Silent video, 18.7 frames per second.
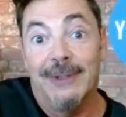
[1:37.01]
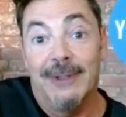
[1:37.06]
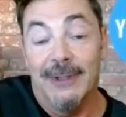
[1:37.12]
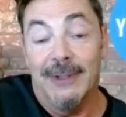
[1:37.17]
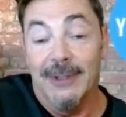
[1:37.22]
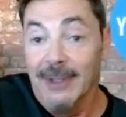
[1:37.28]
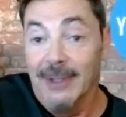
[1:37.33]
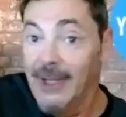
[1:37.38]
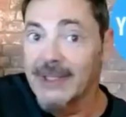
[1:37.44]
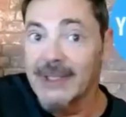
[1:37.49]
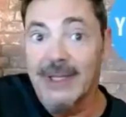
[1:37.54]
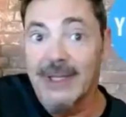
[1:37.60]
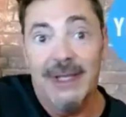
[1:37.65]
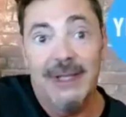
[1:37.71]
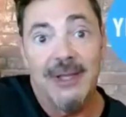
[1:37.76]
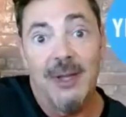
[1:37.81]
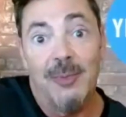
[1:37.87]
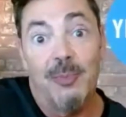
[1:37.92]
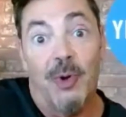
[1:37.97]
Let's hit
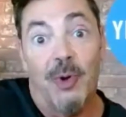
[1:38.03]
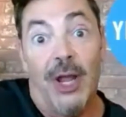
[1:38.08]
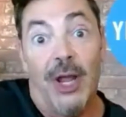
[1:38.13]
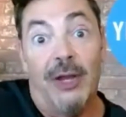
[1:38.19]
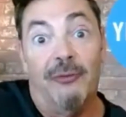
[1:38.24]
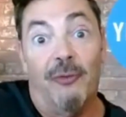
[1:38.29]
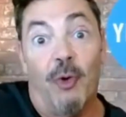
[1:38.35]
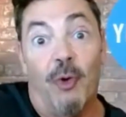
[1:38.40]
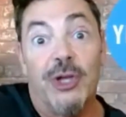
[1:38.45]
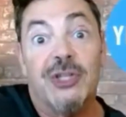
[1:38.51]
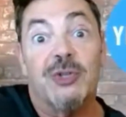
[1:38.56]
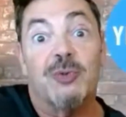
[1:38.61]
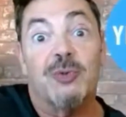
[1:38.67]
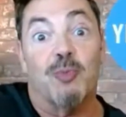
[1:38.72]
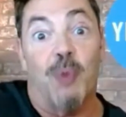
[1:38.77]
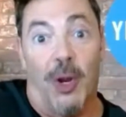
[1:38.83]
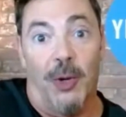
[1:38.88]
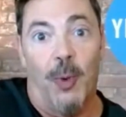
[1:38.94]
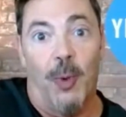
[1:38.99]
the brand voice
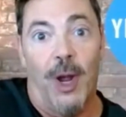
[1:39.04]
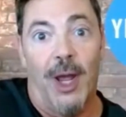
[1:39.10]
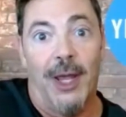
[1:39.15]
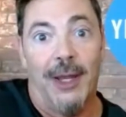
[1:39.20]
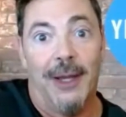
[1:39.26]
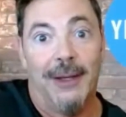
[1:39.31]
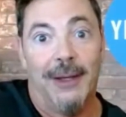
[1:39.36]
runway.